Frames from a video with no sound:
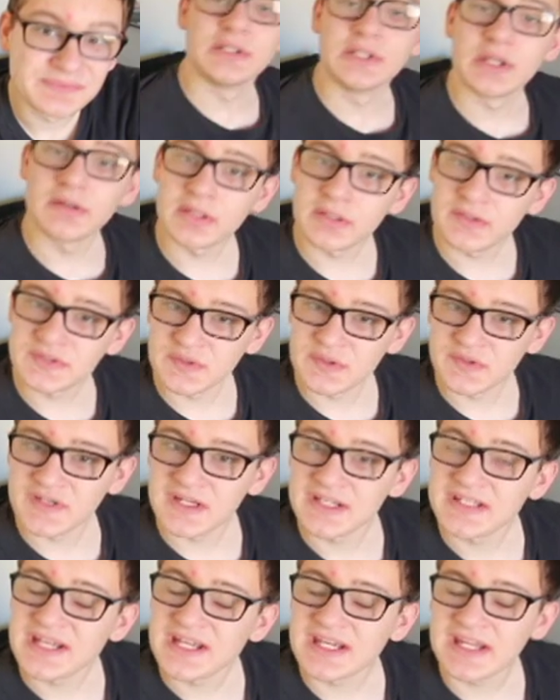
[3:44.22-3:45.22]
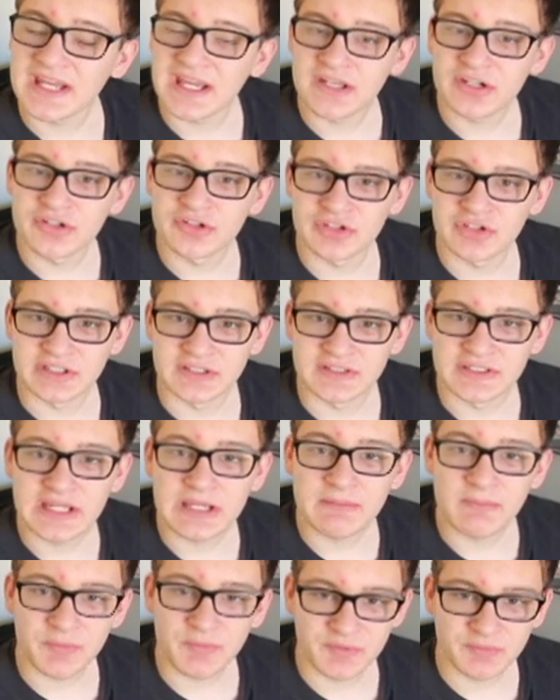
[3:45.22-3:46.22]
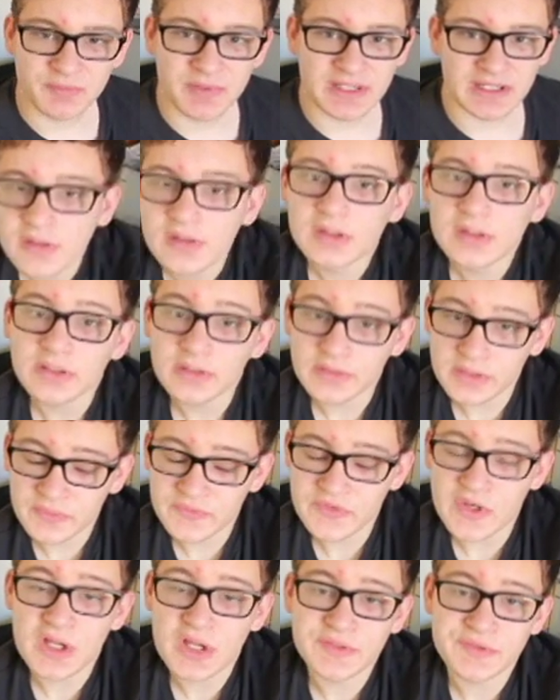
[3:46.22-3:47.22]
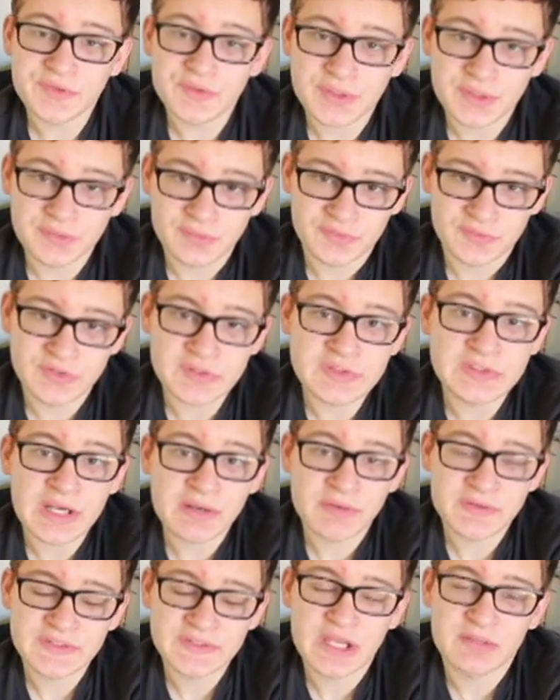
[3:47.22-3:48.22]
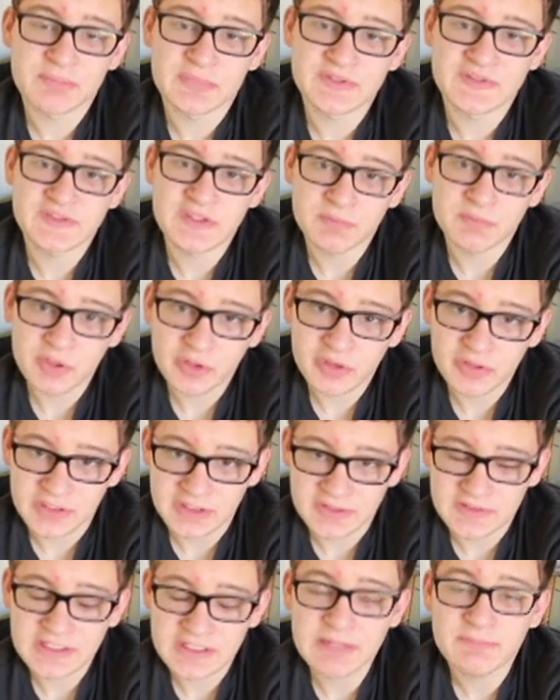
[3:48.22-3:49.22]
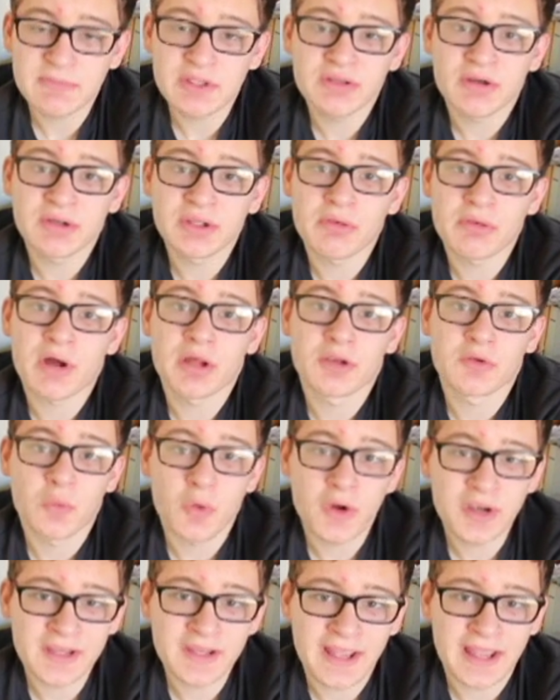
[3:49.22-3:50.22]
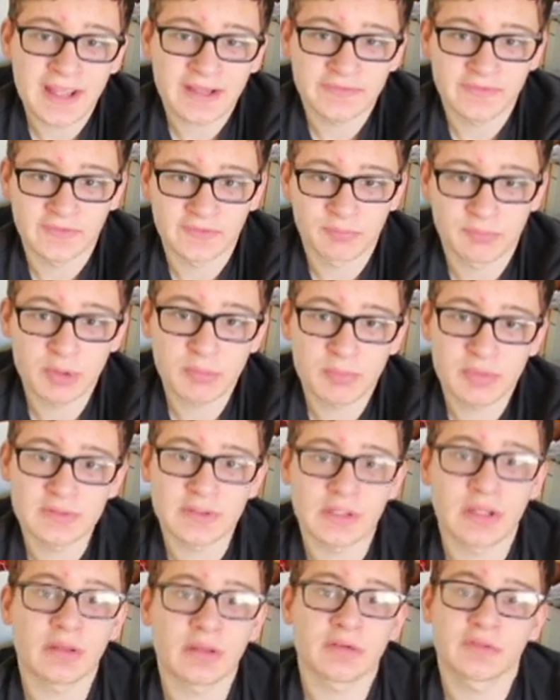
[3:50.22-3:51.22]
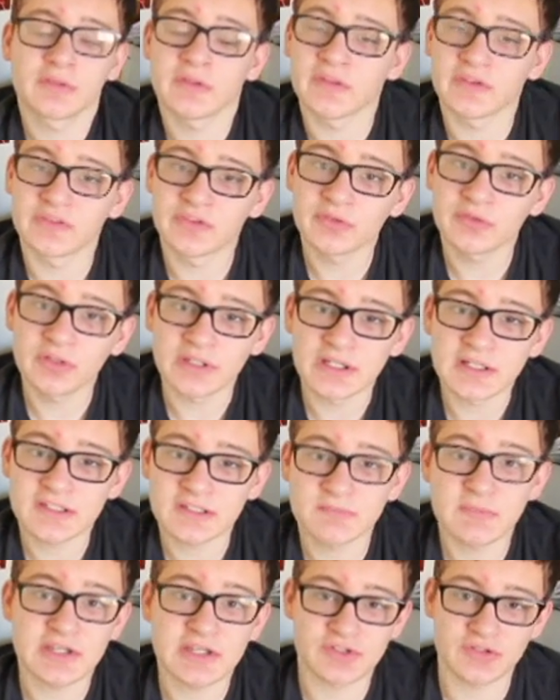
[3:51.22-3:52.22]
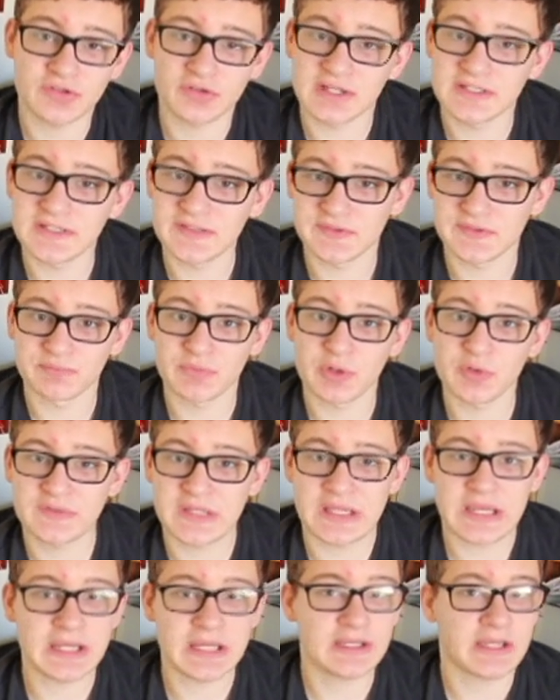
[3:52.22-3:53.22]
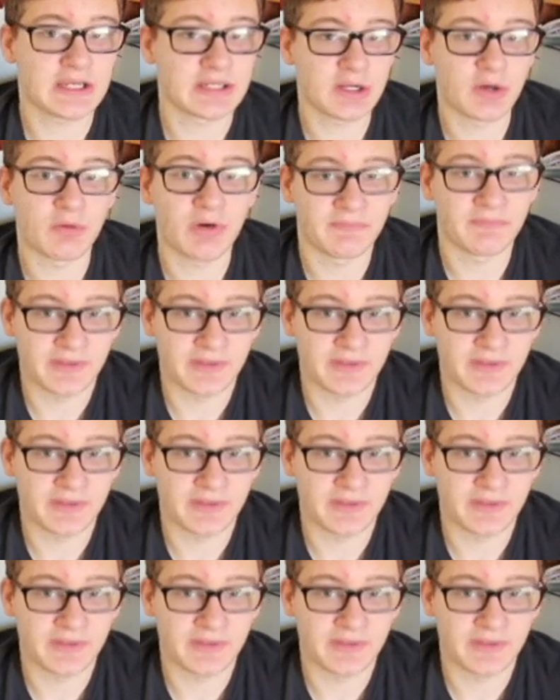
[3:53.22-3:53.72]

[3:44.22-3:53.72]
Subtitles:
Yo-yos use kinetic energy to keep them spinning. Yo-yos also use gyroscopic stability to keep the yo-yo on one axis perpendicular to the string to make sure it doesn't rotate and go off